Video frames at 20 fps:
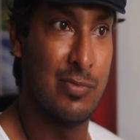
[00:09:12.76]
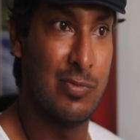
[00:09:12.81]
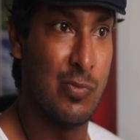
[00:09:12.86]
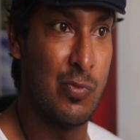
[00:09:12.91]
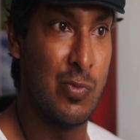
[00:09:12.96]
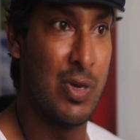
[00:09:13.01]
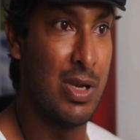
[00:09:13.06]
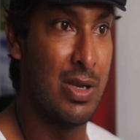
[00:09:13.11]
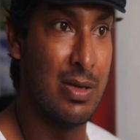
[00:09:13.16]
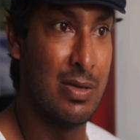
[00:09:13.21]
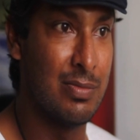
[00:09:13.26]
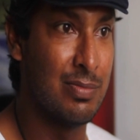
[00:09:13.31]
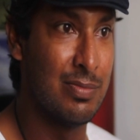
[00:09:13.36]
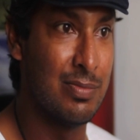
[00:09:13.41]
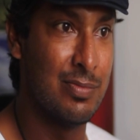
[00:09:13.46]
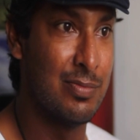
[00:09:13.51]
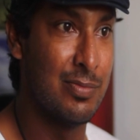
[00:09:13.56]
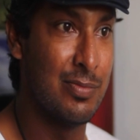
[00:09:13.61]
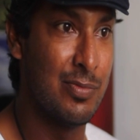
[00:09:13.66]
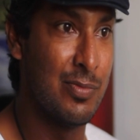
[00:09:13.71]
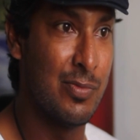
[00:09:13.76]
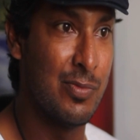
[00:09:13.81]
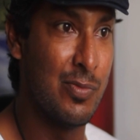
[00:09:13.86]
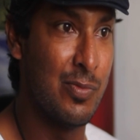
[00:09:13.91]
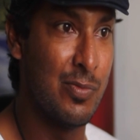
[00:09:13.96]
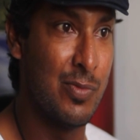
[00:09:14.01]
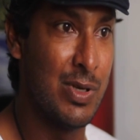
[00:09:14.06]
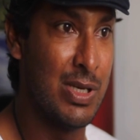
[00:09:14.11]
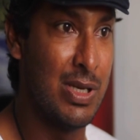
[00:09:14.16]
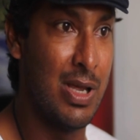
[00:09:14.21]
we
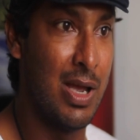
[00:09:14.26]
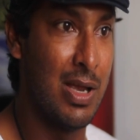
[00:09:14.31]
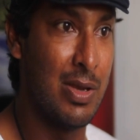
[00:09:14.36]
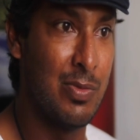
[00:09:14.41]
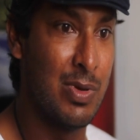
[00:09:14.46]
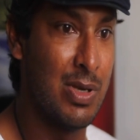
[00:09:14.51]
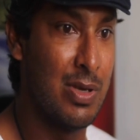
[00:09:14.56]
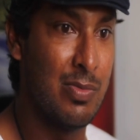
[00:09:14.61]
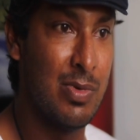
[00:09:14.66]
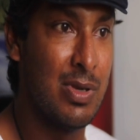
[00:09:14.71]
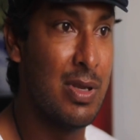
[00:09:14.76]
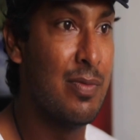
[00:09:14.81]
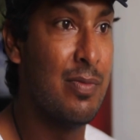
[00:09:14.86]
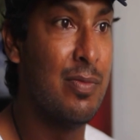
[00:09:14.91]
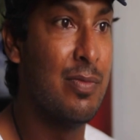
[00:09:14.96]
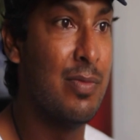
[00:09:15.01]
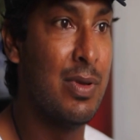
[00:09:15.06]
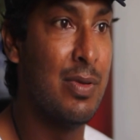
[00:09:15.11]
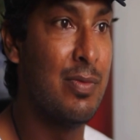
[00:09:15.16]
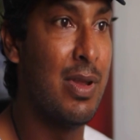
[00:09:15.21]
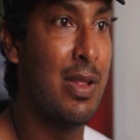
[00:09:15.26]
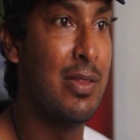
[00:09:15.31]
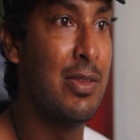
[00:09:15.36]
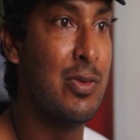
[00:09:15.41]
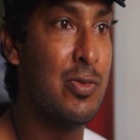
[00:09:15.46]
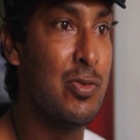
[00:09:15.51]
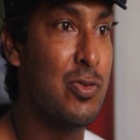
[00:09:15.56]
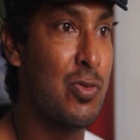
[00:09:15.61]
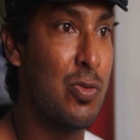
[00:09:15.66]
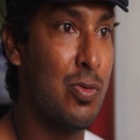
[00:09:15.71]
die, we have nothing
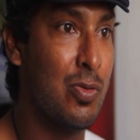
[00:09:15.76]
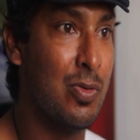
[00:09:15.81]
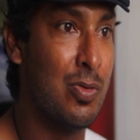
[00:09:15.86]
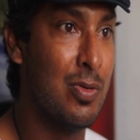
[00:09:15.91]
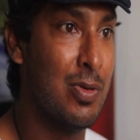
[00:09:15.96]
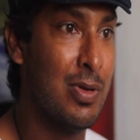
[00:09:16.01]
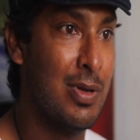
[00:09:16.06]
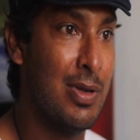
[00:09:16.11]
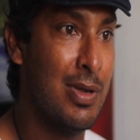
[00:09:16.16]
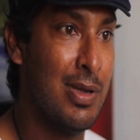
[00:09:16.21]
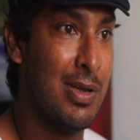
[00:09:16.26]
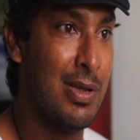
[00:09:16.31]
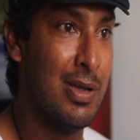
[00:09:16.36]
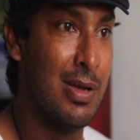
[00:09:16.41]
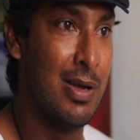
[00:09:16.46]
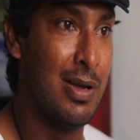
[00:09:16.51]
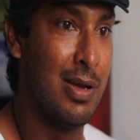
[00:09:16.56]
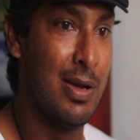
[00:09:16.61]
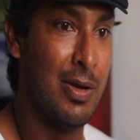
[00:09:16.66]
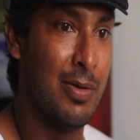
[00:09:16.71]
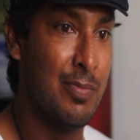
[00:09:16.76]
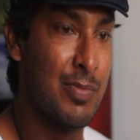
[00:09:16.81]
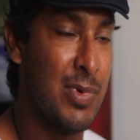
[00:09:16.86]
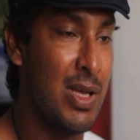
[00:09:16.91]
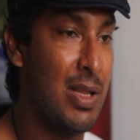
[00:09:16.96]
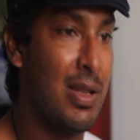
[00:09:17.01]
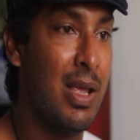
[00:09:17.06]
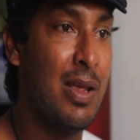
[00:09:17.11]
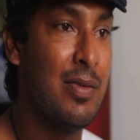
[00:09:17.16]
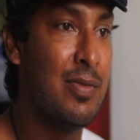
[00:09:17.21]
to show.
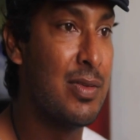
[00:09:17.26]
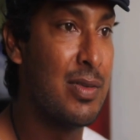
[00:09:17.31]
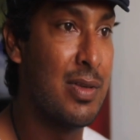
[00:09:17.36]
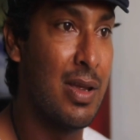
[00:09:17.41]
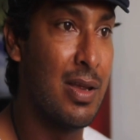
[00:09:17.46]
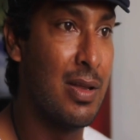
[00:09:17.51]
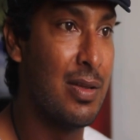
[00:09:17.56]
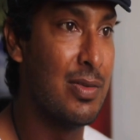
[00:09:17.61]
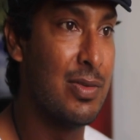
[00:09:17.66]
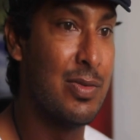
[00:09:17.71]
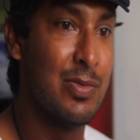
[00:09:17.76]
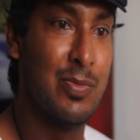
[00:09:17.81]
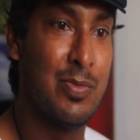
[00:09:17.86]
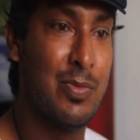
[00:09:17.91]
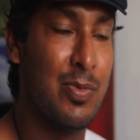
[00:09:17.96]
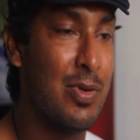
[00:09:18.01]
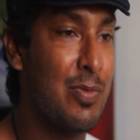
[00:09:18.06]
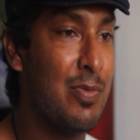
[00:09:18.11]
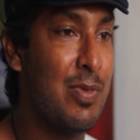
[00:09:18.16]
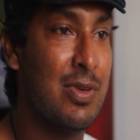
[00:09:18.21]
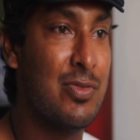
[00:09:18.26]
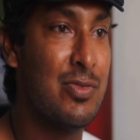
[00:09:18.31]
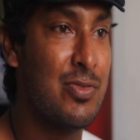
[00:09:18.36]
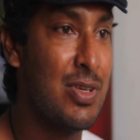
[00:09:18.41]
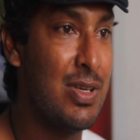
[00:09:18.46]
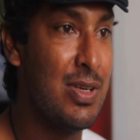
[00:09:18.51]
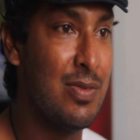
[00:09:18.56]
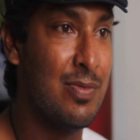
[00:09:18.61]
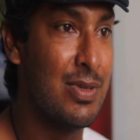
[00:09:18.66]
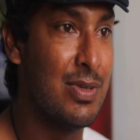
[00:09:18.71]
Our lifestyles, what we
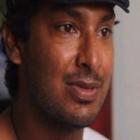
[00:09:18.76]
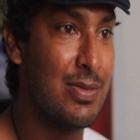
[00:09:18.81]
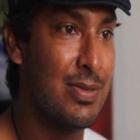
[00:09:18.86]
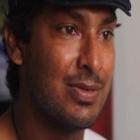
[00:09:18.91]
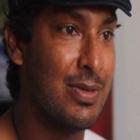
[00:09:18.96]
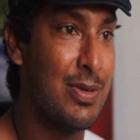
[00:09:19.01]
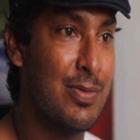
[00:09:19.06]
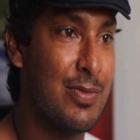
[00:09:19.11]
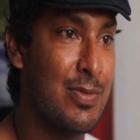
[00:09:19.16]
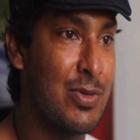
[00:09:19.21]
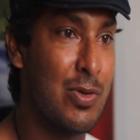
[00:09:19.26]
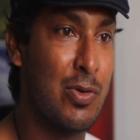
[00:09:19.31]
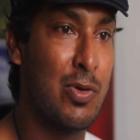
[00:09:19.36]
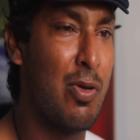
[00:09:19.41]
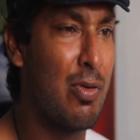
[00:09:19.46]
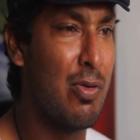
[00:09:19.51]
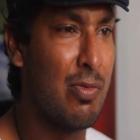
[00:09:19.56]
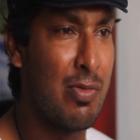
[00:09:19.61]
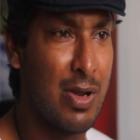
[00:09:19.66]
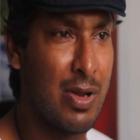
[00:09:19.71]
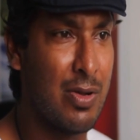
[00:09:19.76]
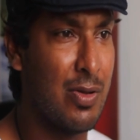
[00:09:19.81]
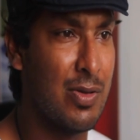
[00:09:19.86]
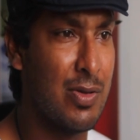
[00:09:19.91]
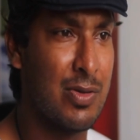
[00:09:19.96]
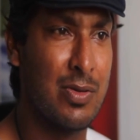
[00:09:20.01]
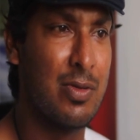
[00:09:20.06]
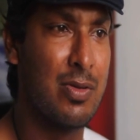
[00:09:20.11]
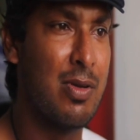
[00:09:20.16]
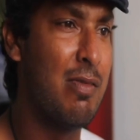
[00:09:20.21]
achieved, so-called
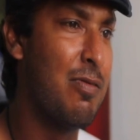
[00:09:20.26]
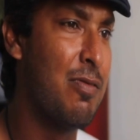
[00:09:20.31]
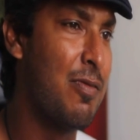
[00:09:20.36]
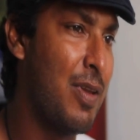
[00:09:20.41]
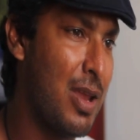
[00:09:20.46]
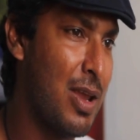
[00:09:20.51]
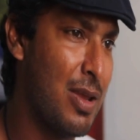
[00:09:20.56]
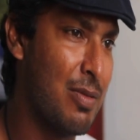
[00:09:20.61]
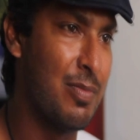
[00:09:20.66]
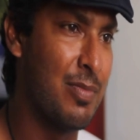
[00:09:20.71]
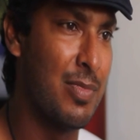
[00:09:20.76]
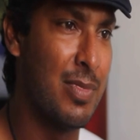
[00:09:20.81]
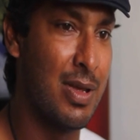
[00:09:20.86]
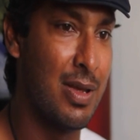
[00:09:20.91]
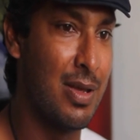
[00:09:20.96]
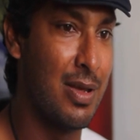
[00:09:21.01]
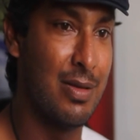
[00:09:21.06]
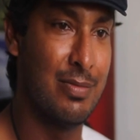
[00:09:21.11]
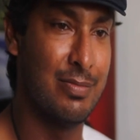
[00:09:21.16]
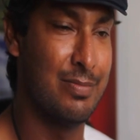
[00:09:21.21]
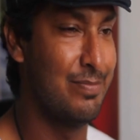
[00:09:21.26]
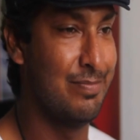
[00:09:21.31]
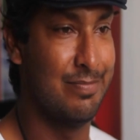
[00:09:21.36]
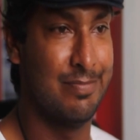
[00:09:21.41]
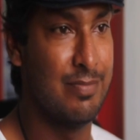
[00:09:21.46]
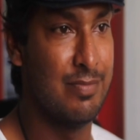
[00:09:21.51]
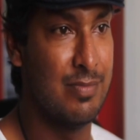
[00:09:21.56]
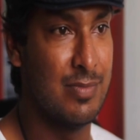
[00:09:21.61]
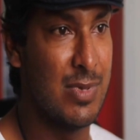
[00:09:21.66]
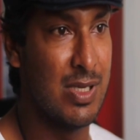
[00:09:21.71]
records, so-called fame,
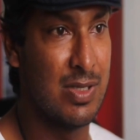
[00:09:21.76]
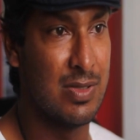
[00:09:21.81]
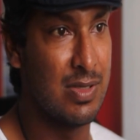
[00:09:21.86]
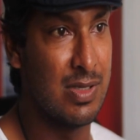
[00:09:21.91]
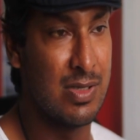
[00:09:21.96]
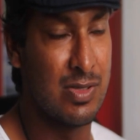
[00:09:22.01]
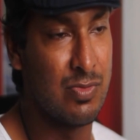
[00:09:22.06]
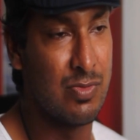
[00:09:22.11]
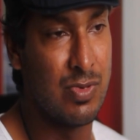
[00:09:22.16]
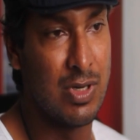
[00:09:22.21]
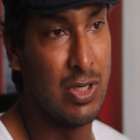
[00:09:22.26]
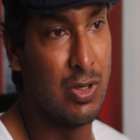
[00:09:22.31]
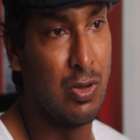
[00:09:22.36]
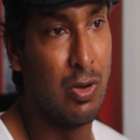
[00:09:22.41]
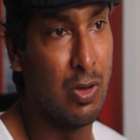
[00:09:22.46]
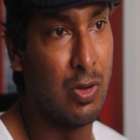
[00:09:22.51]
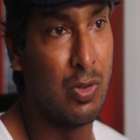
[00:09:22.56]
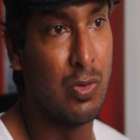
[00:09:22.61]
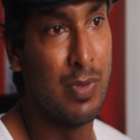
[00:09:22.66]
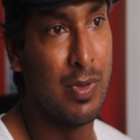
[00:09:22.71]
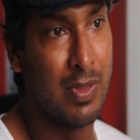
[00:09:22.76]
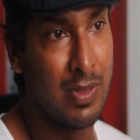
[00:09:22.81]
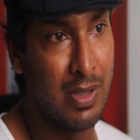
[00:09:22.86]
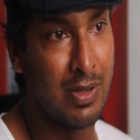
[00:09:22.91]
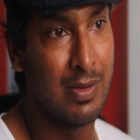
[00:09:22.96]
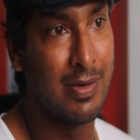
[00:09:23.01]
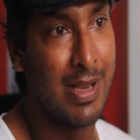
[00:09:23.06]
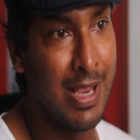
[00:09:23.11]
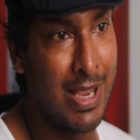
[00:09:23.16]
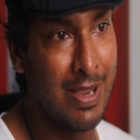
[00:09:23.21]
it's really hollow
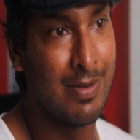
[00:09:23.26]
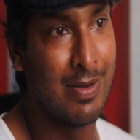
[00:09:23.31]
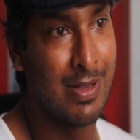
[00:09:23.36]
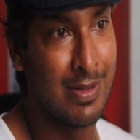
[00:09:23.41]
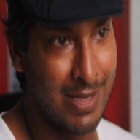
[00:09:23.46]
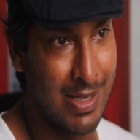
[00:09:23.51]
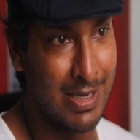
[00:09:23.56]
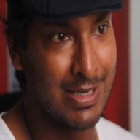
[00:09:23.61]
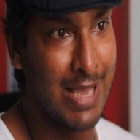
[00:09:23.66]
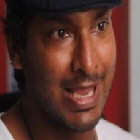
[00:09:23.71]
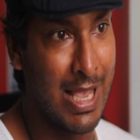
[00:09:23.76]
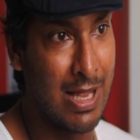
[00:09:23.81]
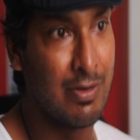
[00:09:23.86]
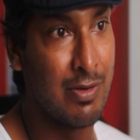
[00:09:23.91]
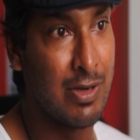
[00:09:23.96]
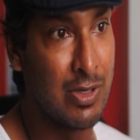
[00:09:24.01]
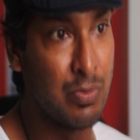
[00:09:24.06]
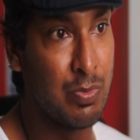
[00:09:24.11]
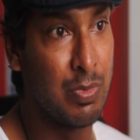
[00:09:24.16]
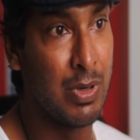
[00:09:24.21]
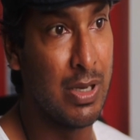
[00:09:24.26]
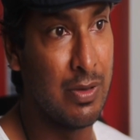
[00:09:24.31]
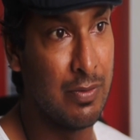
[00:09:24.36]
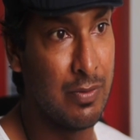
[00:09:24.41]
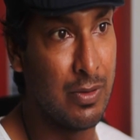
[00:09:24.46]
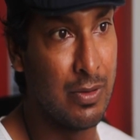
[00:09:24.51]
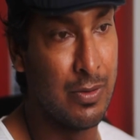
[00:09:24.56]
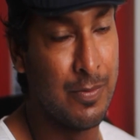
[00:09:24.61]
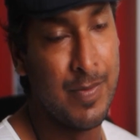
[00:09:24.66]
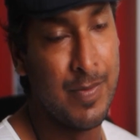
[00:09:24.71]
without having that gallery to play for.